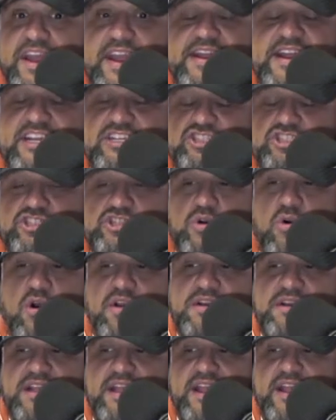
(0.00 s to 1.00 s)
In a
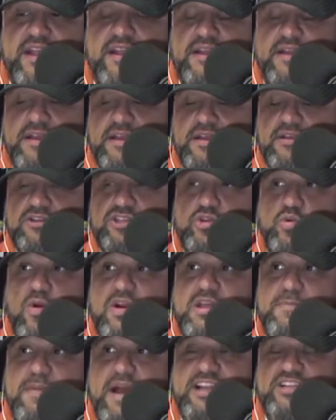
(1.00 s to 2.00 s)
short
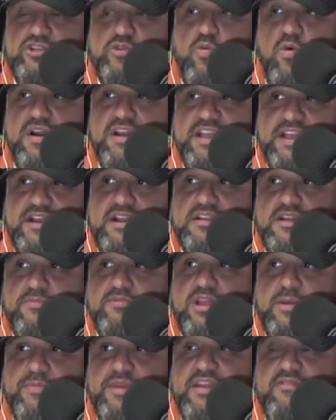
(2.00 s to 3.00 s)
20 by 20 in a
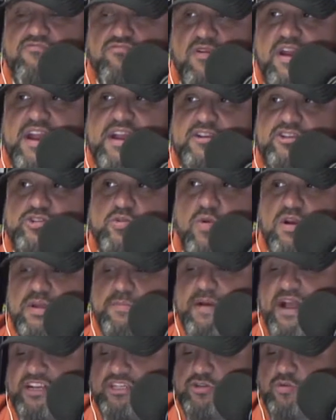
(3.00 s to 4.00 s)
WWE ring,
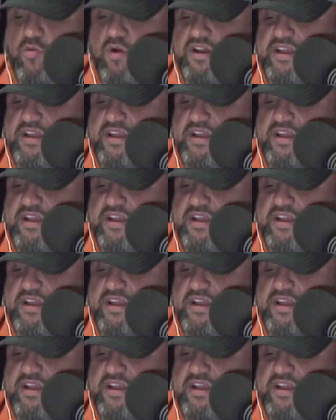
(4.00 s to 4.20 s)
20 by